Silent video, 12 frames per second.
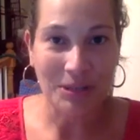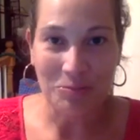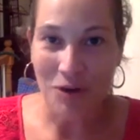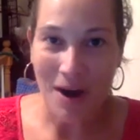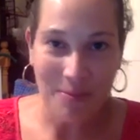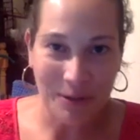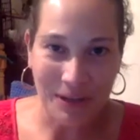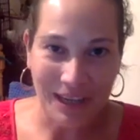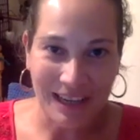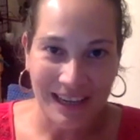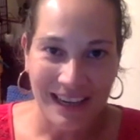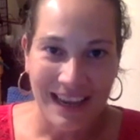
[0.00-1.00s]

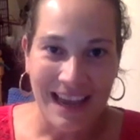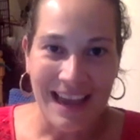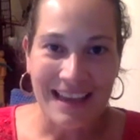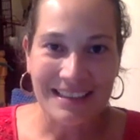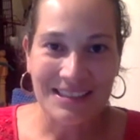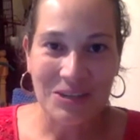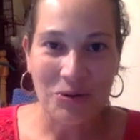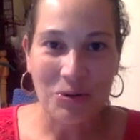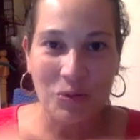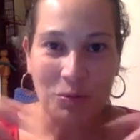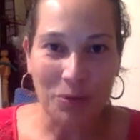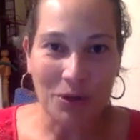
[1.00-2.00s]
property, and so it
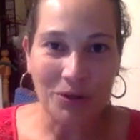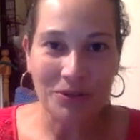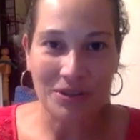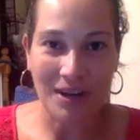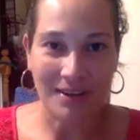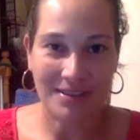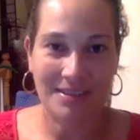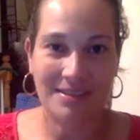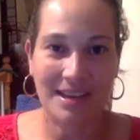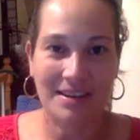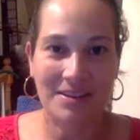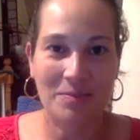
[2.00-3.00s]
will pull toxins
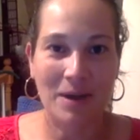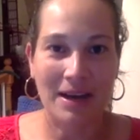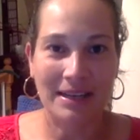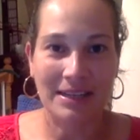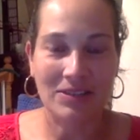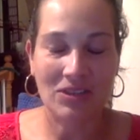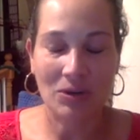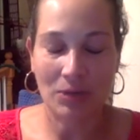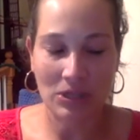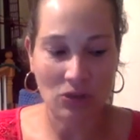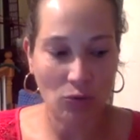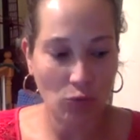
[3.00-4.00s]
out of the body. So
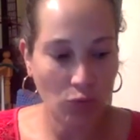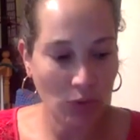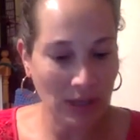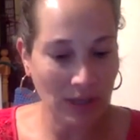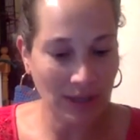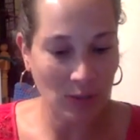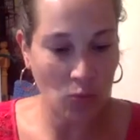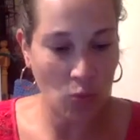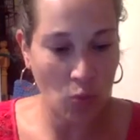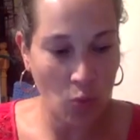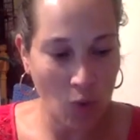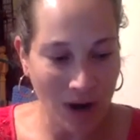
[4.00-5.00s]
it's a really
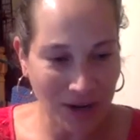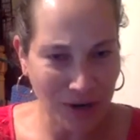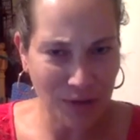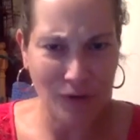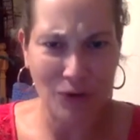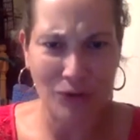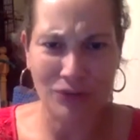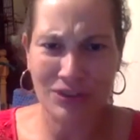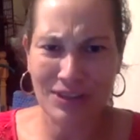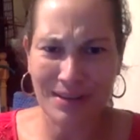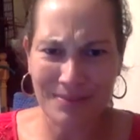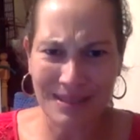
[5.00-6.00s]
wonderful
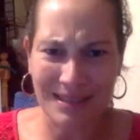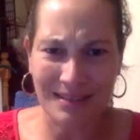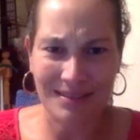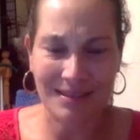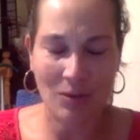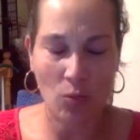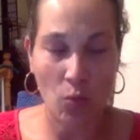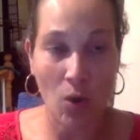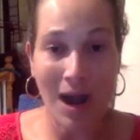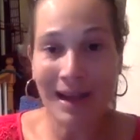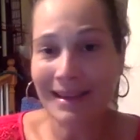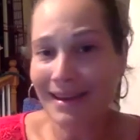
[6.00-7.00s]
substance, and
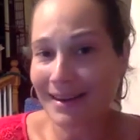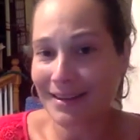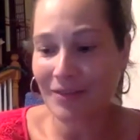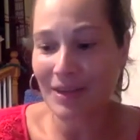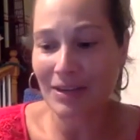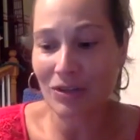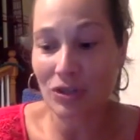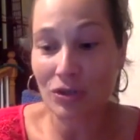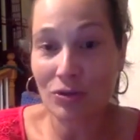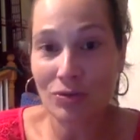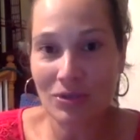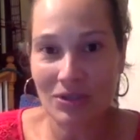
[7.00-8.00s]
why Ayurveda
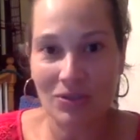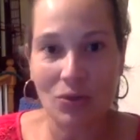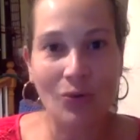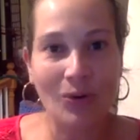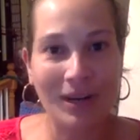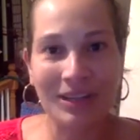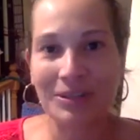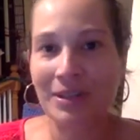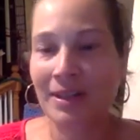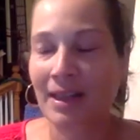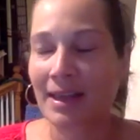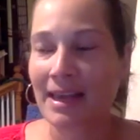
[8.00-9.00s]
uses
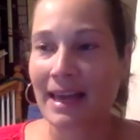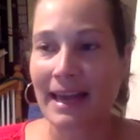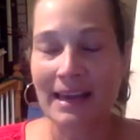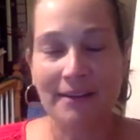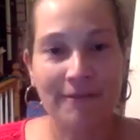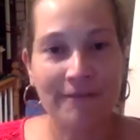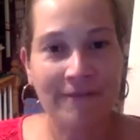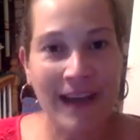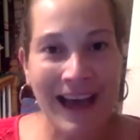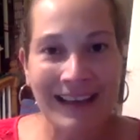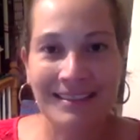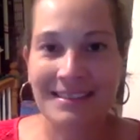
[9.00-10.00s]
oil and
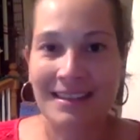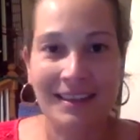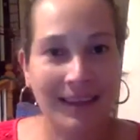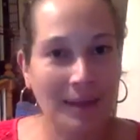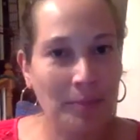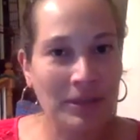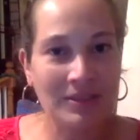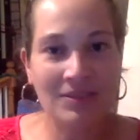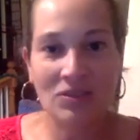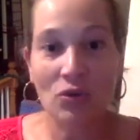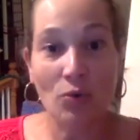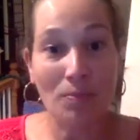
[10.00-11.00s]
fats and lipids
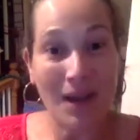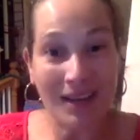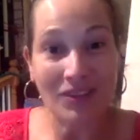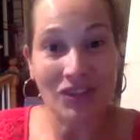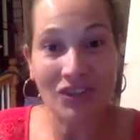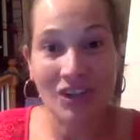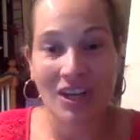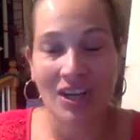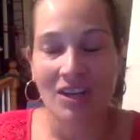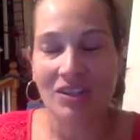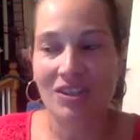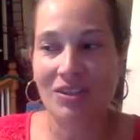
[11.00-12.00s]
so much
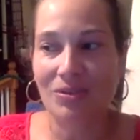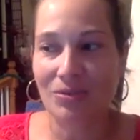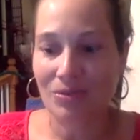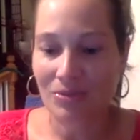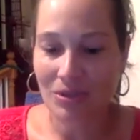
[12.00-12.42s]
to